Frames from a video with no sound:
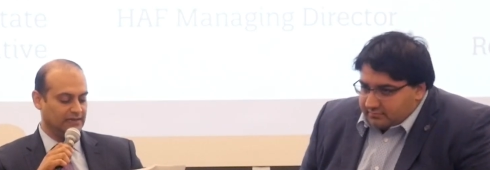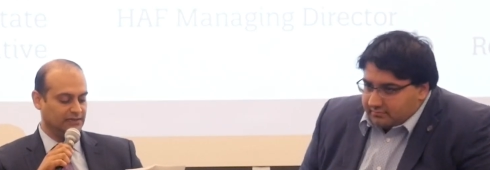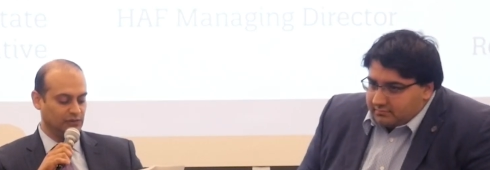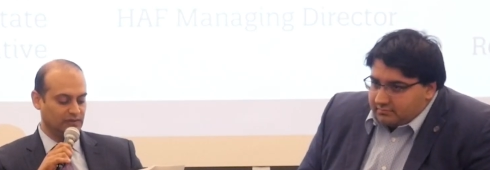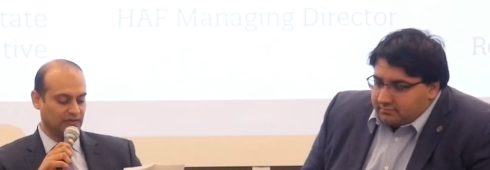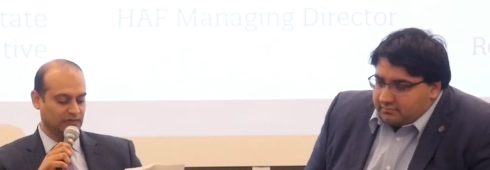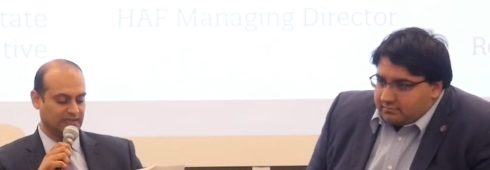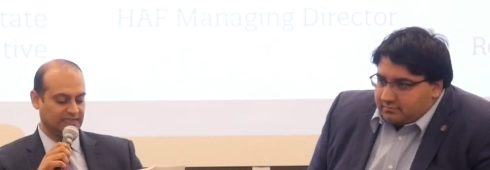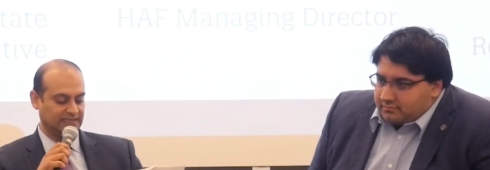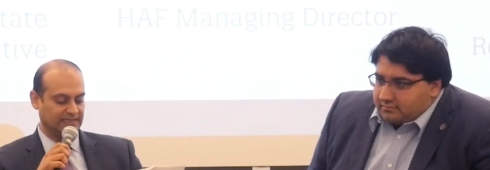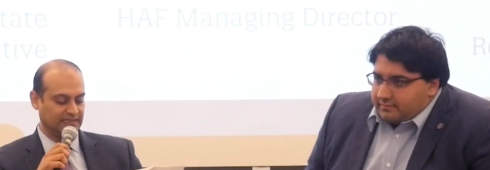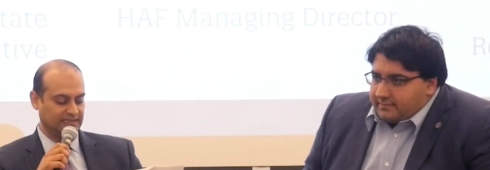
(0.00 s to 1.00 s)
Speaker 1: In two
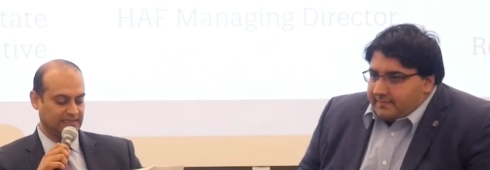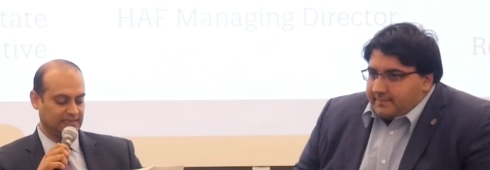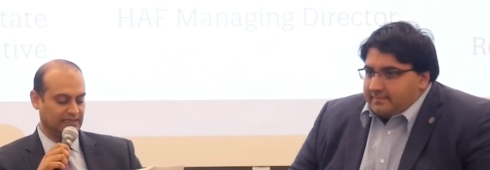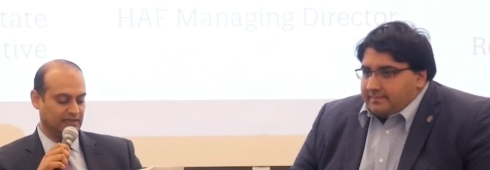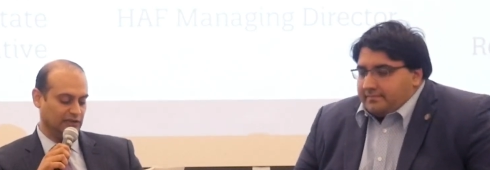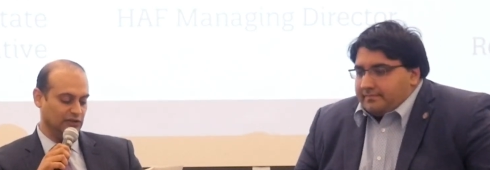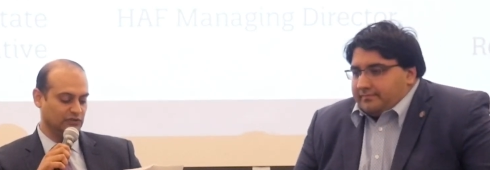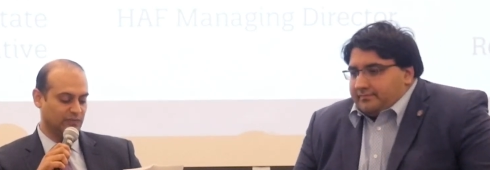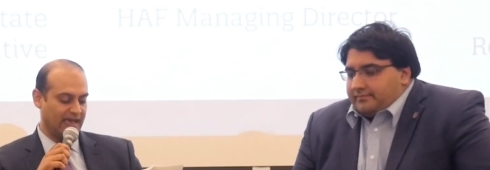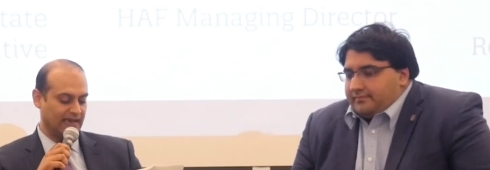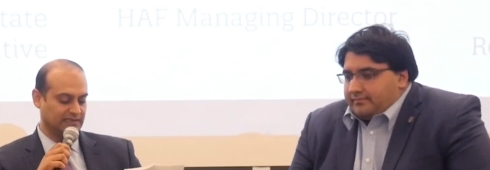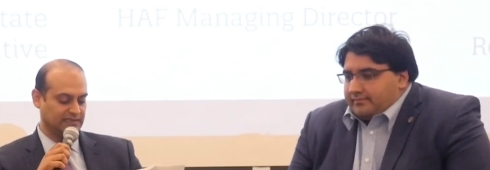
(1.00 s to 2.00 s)
thousand sixteen,
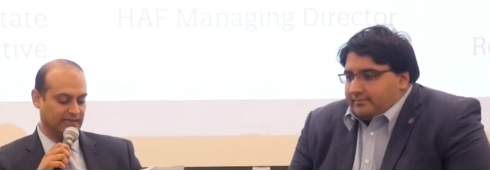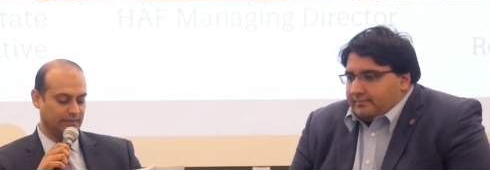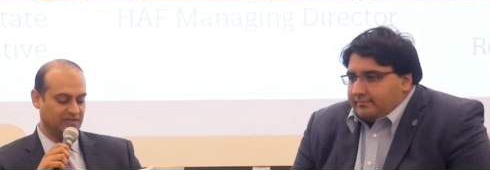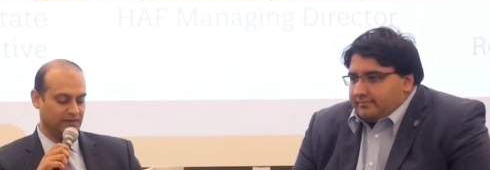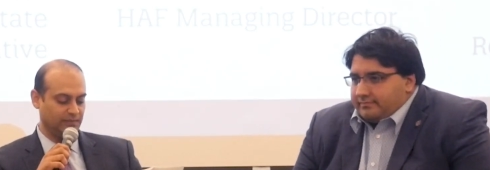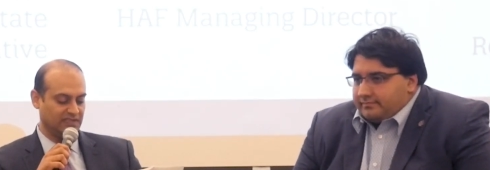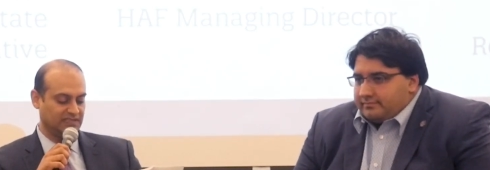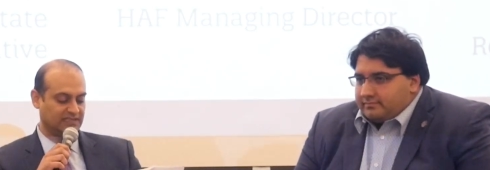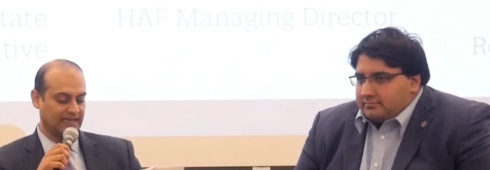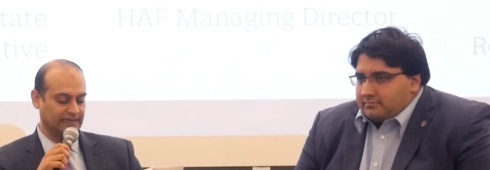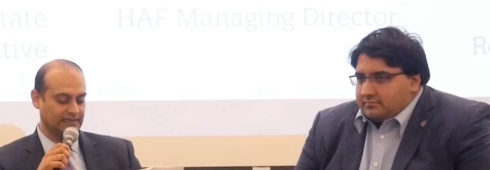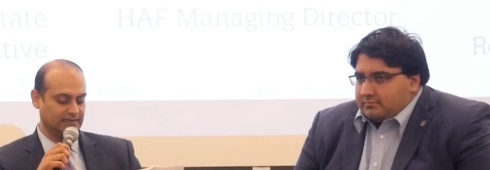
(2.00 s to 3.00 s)
Newsmax named him the
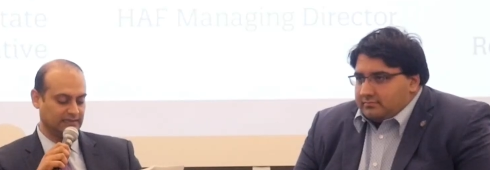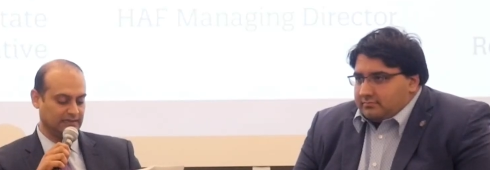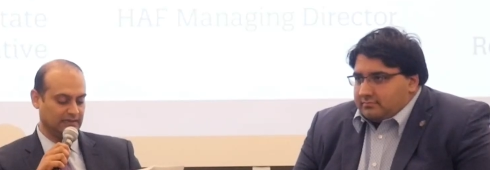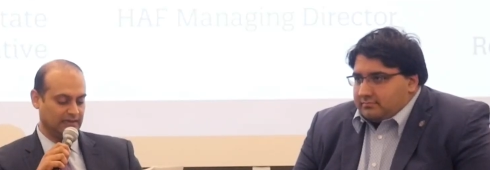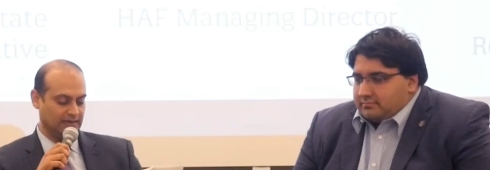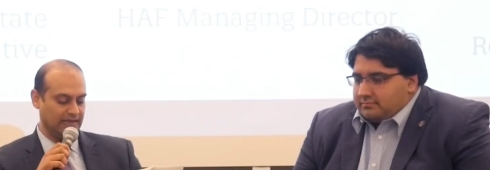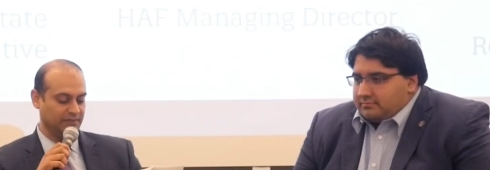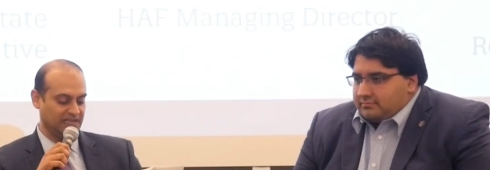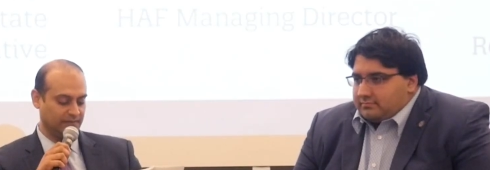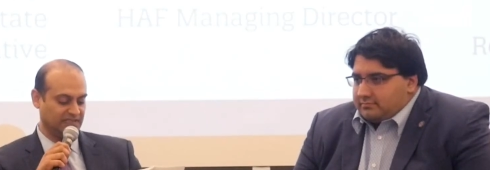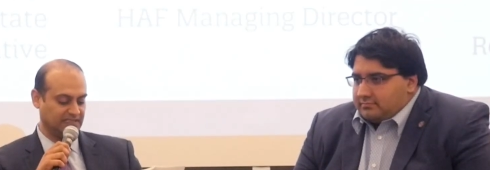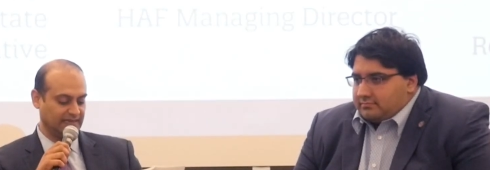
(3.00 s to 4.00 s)
second,
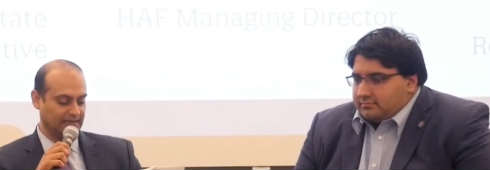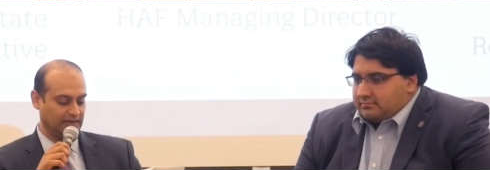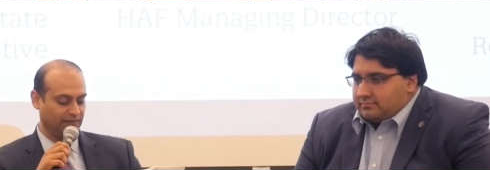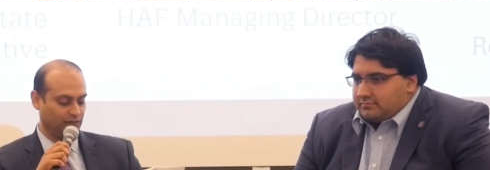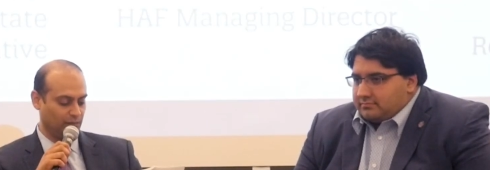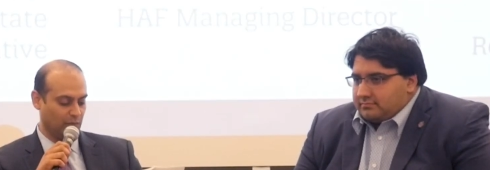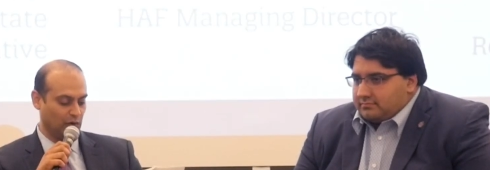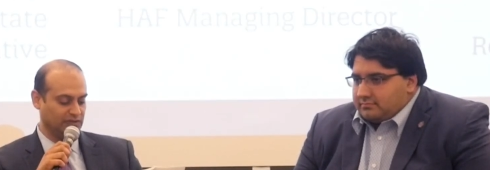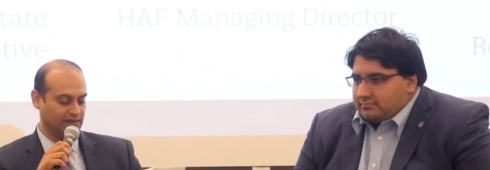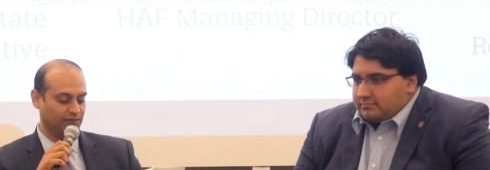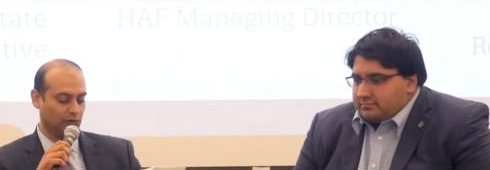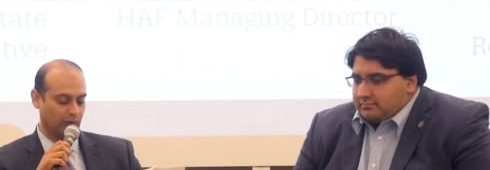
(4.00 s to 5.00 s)
named him the second
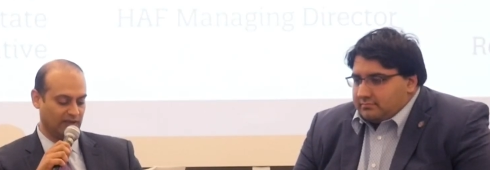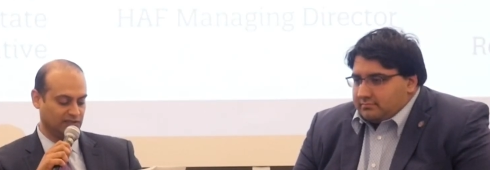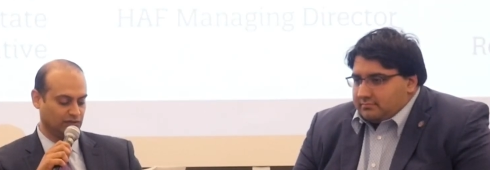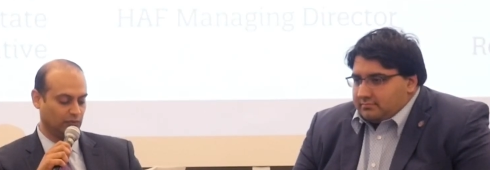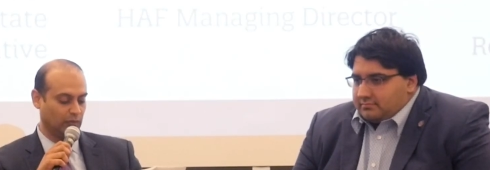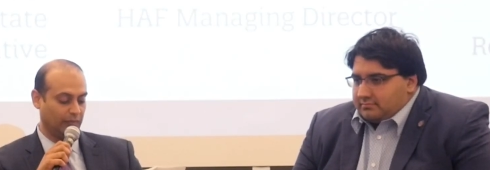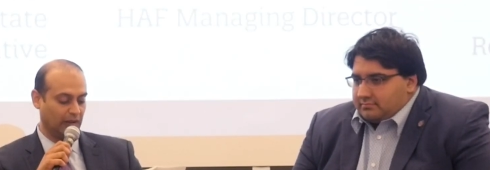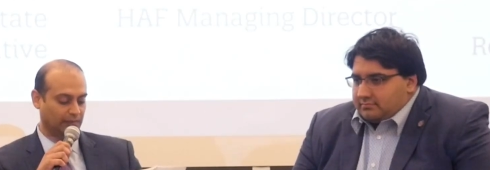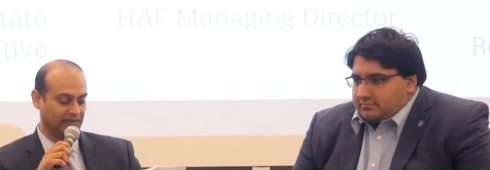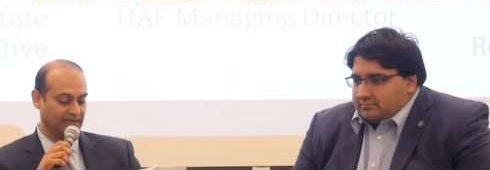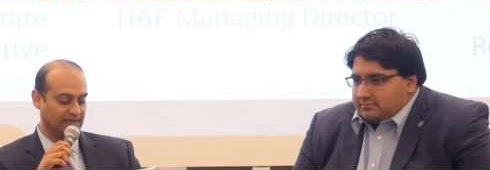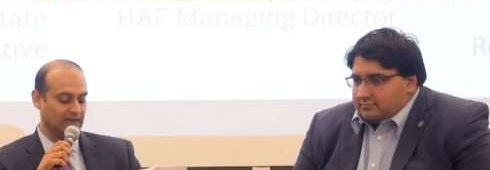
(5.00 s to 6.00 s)
most influential
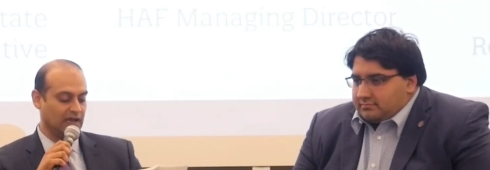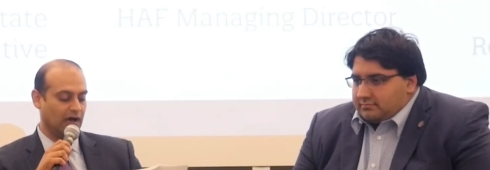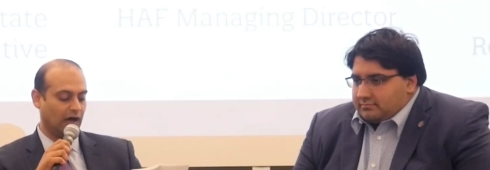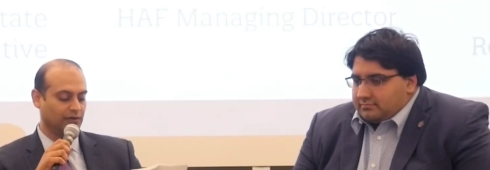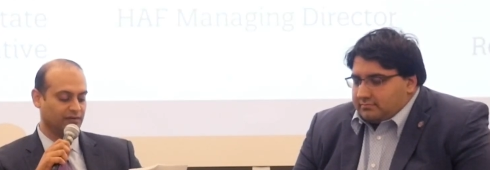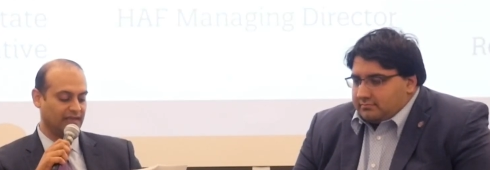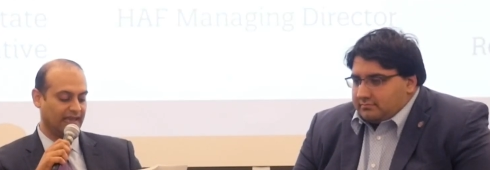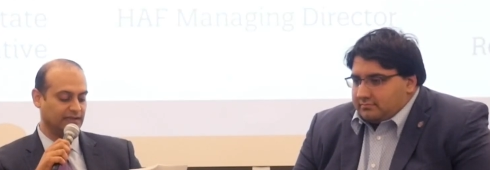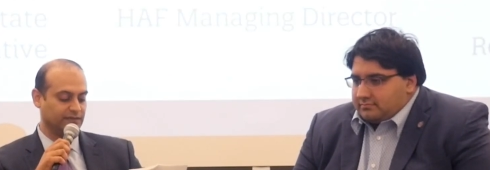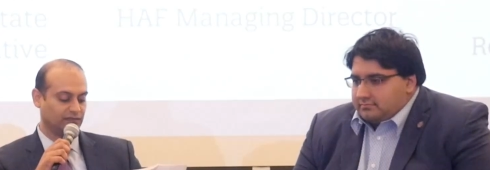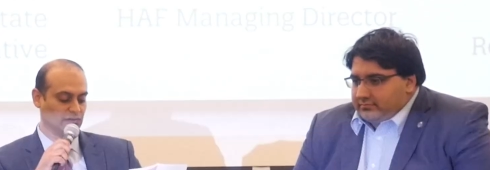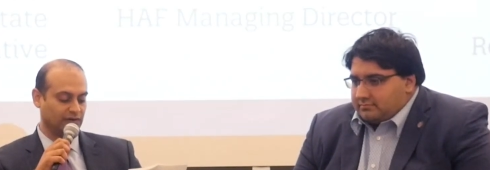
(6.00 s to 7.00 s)
Republican under the
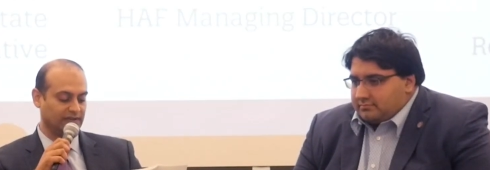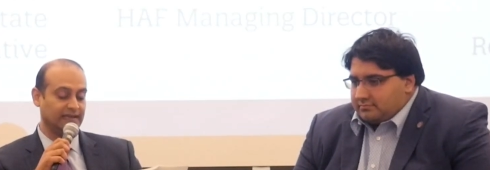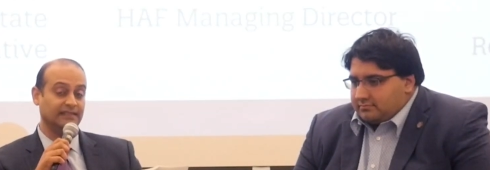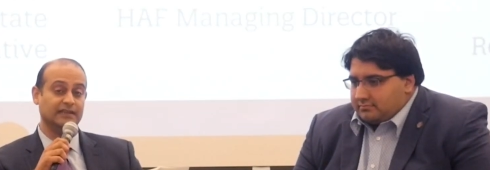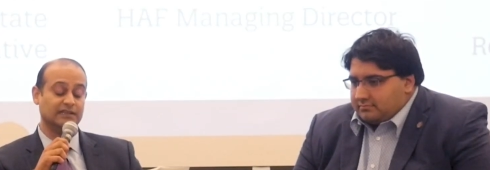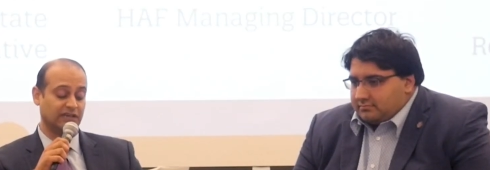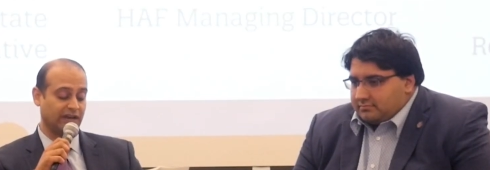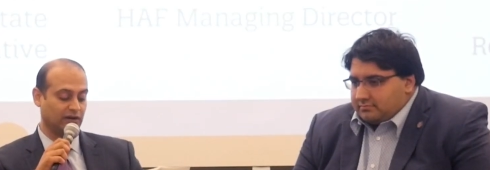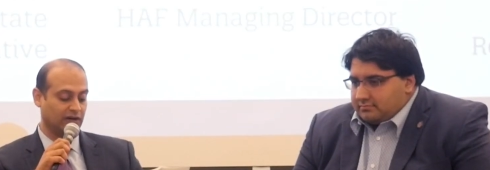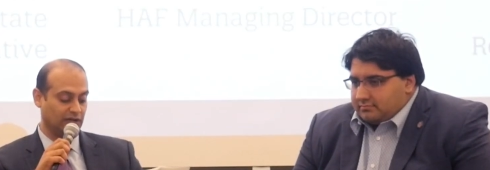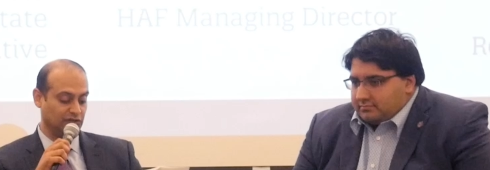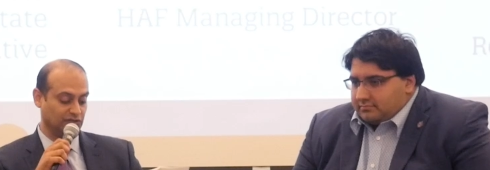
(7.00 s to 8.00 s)
age of thirty in the
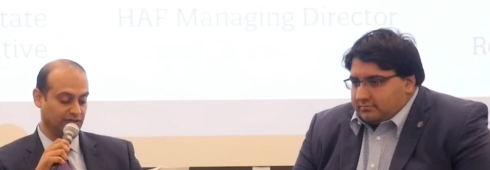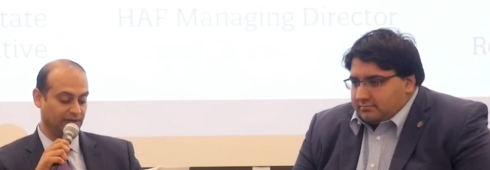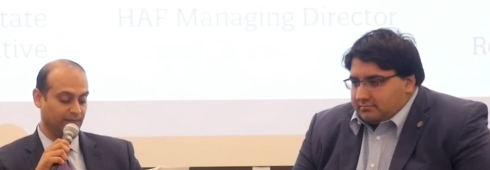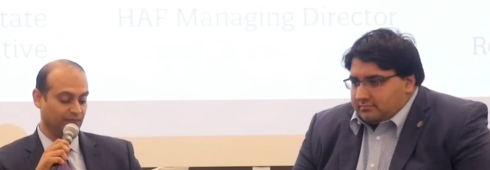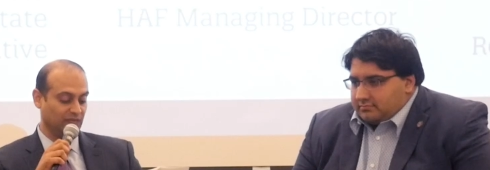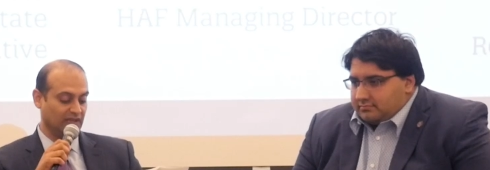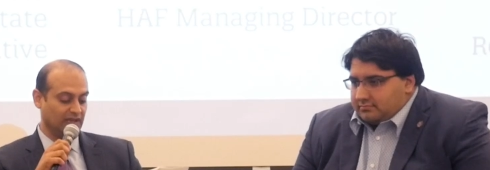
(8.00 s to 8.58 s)
entire country.